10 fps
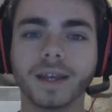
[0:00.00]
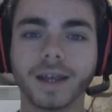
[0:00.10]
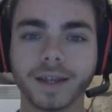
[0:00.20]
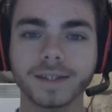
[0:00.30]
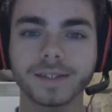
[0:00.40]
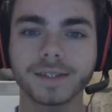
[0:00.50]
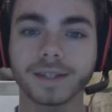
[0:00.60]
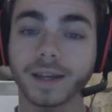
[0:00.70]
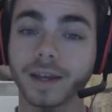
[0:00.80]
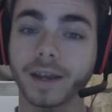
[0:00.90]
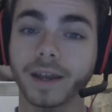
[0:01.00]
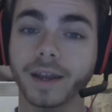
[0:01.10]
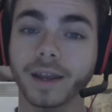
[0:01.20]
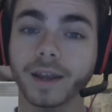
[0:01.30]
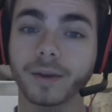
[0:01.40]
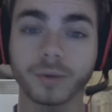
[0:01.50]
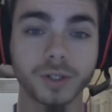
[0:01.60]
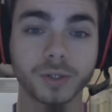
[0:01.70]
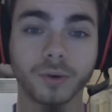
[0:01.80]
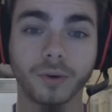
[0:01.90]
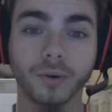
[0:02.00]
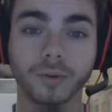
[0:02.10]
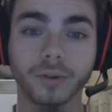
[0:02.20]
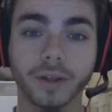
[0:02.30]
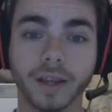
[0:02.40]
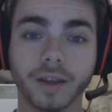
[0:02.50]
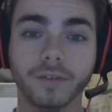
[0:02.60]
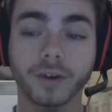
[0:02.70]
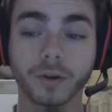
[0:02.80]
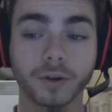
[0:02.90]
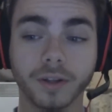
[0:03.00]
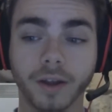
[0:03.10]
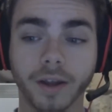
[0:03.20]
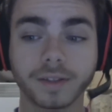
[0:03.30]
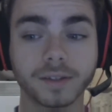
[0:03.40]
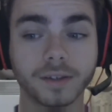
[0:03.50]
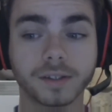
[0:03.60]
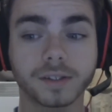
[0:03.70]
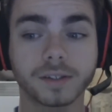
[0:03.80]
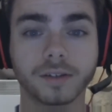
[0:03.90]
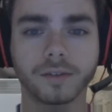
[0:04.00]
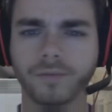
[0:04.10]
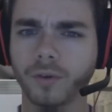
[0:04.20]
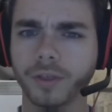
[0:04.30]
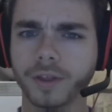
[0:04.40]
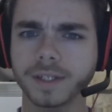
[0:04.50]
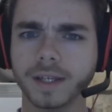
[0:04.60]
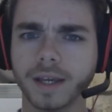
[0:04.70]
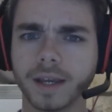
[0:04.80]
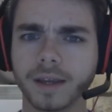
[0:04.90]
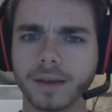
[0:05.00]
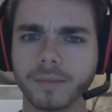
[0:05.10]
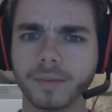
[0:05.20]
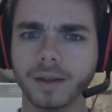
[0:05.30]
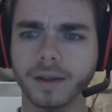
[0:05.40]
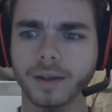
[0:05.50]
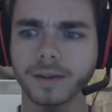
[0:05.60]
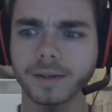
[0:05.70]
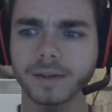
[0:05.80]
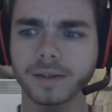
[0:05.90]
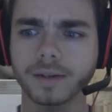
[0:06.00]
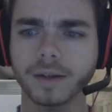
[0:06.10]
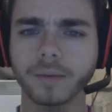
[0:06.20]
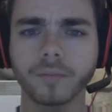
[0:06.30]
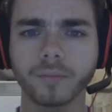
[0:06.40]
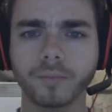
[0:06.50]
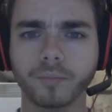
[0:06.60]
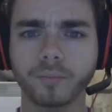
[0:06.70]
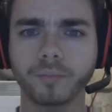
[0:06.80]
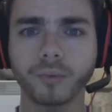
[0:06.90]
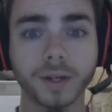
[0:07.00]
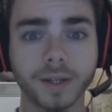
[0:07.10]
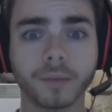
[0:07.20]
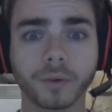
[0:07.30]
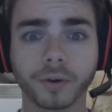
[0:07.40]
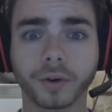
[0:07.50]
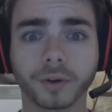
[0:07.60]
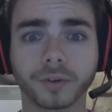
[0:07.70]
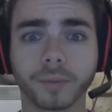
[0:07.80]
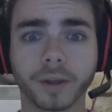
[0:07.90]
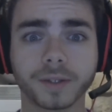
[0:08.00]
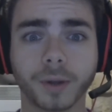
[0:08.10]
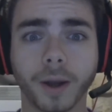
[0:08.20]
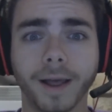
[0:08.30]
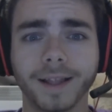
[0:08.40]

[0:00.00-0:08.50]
And I wish you all a very good night. It's four thirty A M and I'm pretty damn gonna go to bed as well.